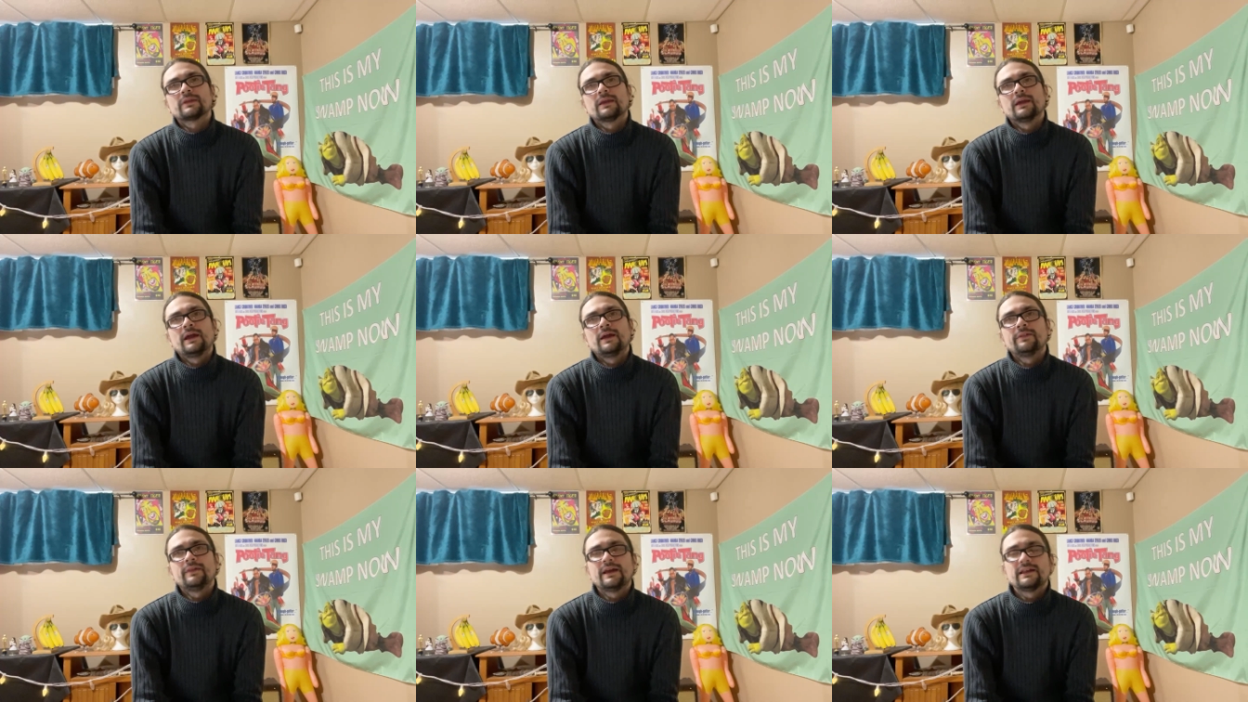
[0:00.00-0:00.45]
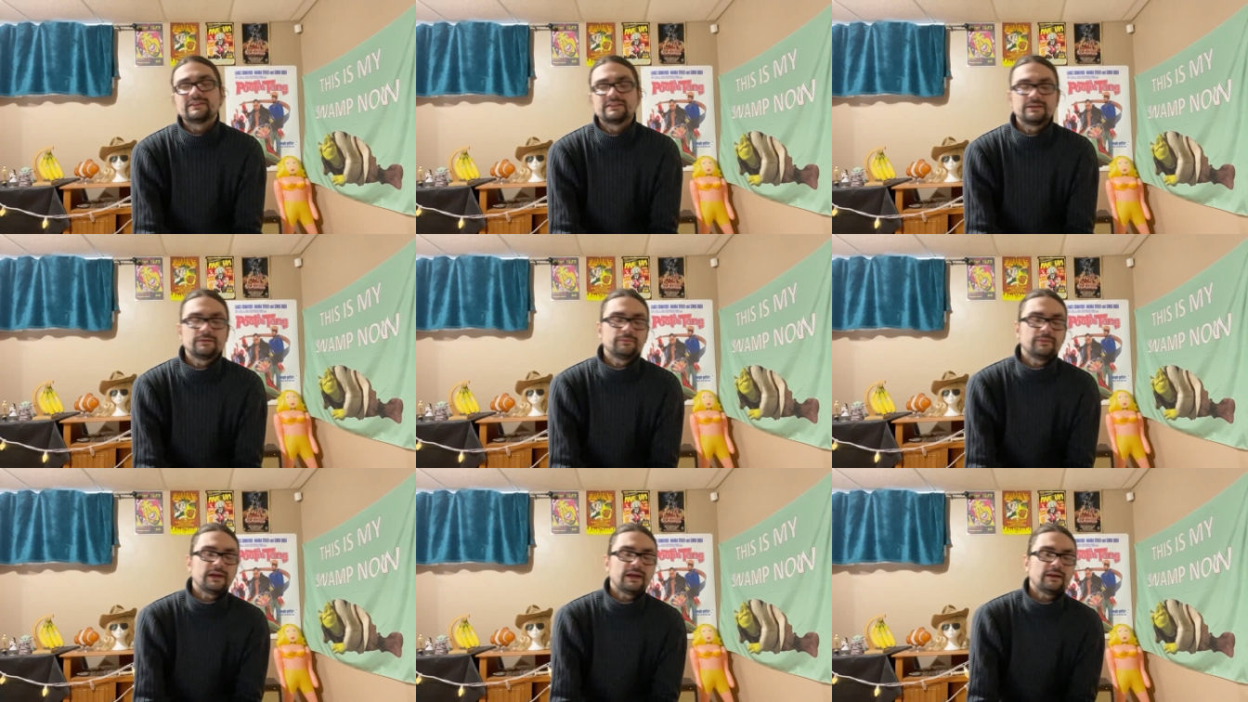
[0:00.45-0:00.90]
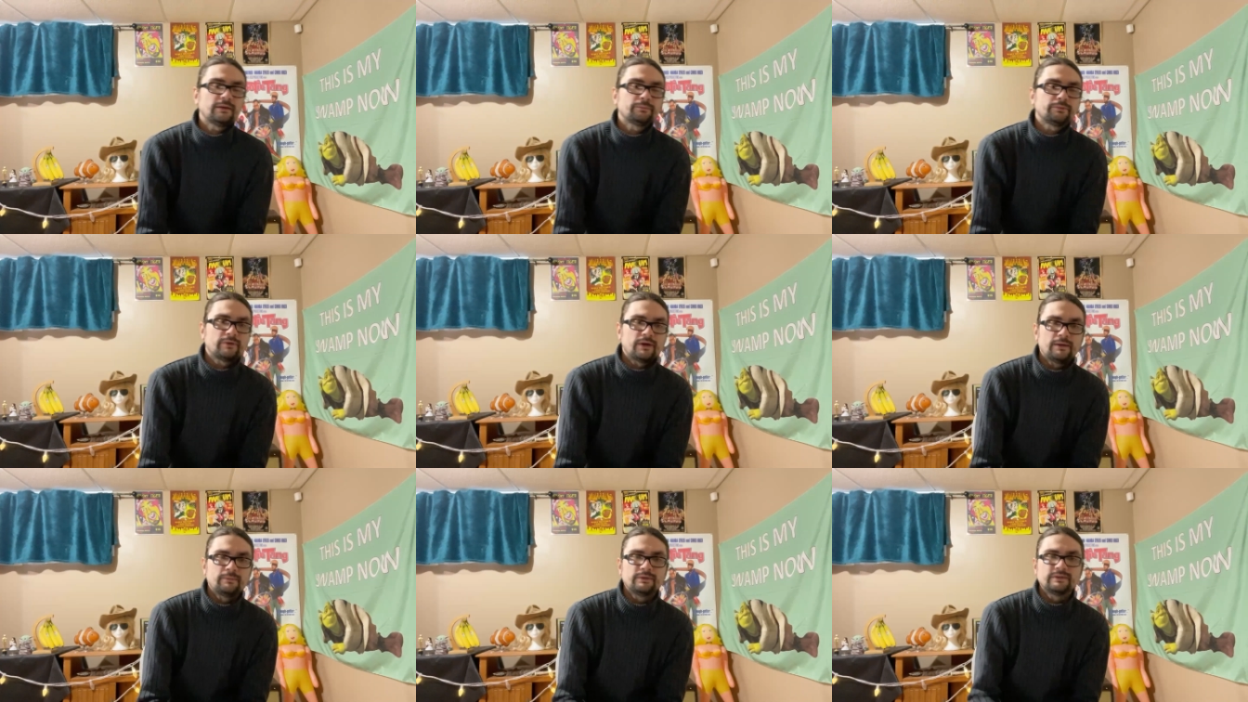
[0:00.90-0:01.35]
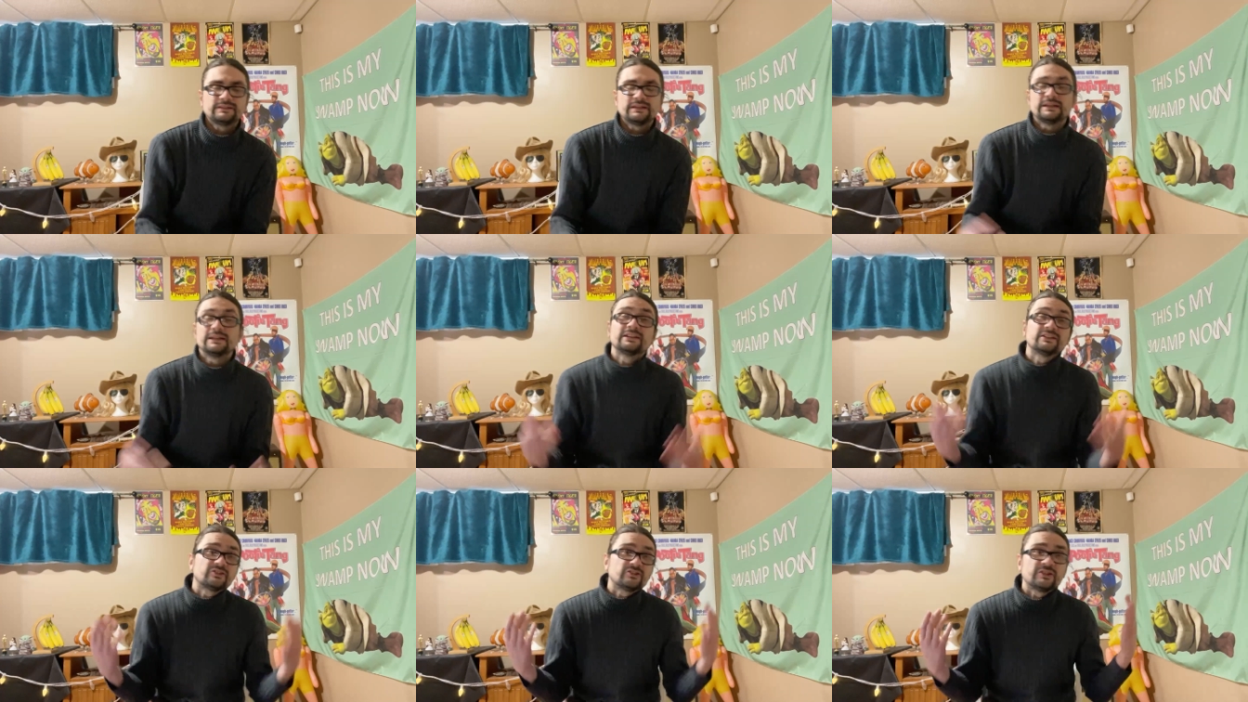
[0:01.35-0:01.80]
And that's the main premise, and
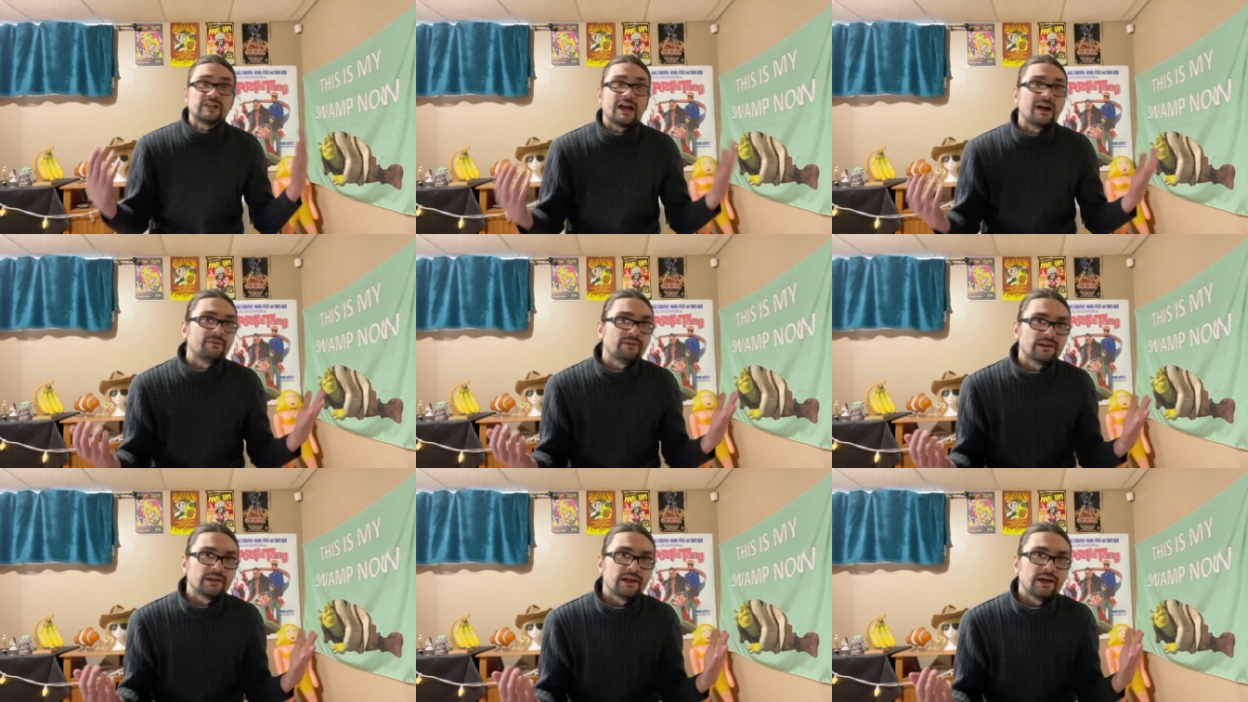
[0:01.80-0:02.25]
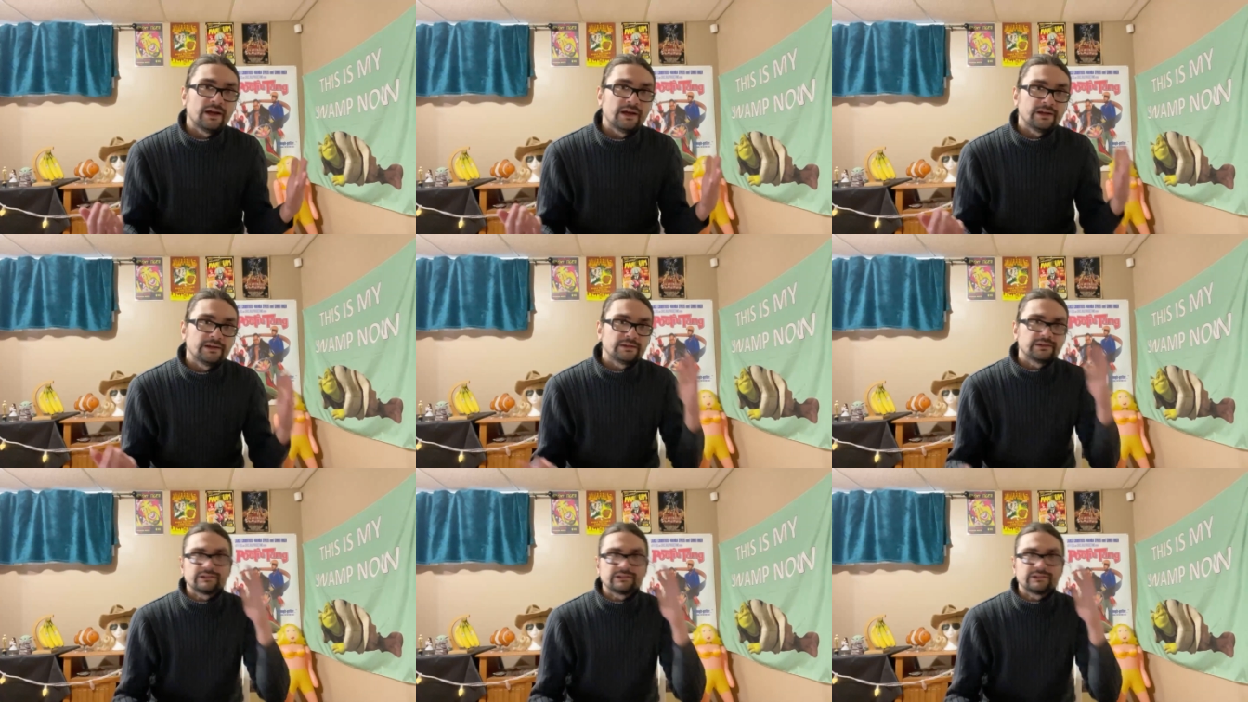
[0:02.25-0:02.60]
it's Shyamalan,